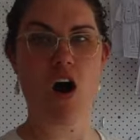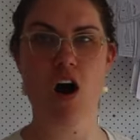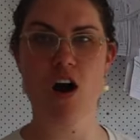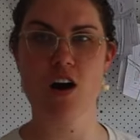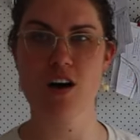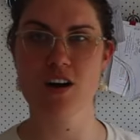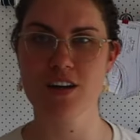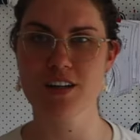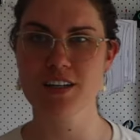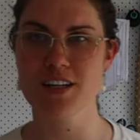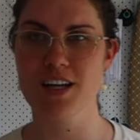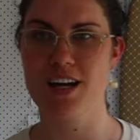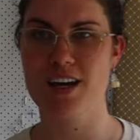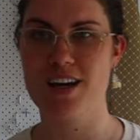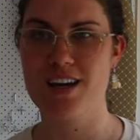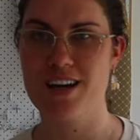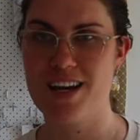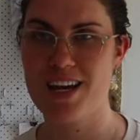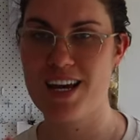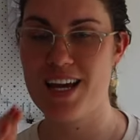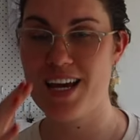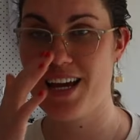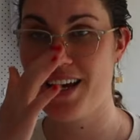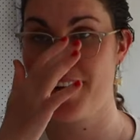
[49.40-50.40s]
On
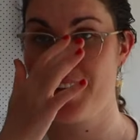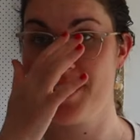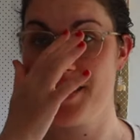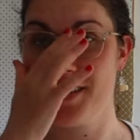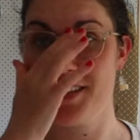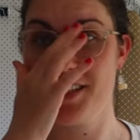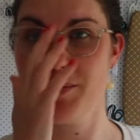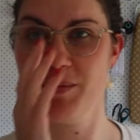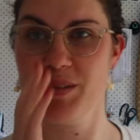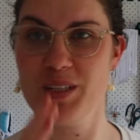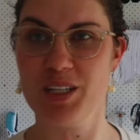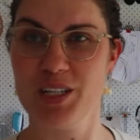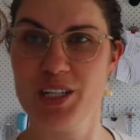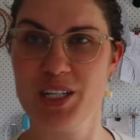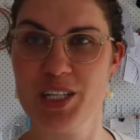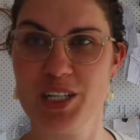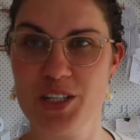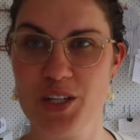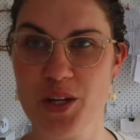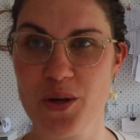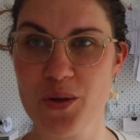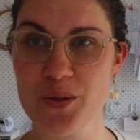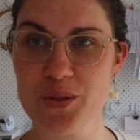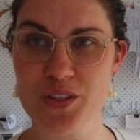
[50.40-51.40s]
a similar
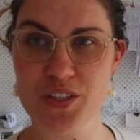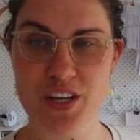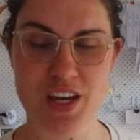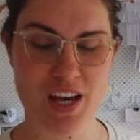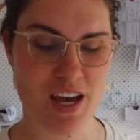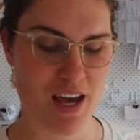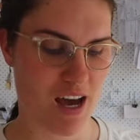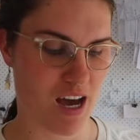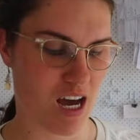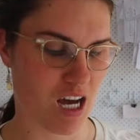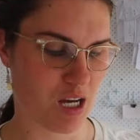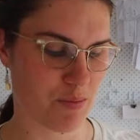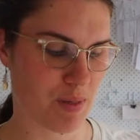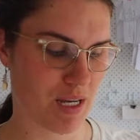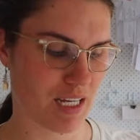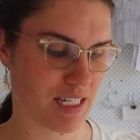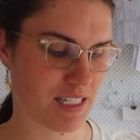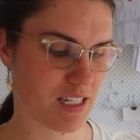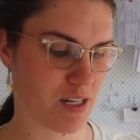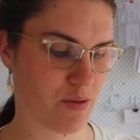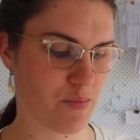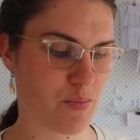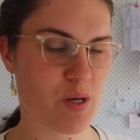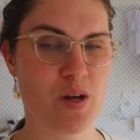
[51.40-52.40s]
note, I
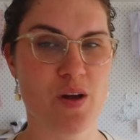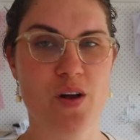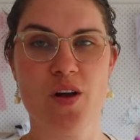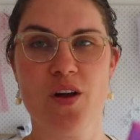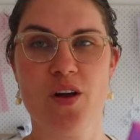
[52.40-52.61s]
picked up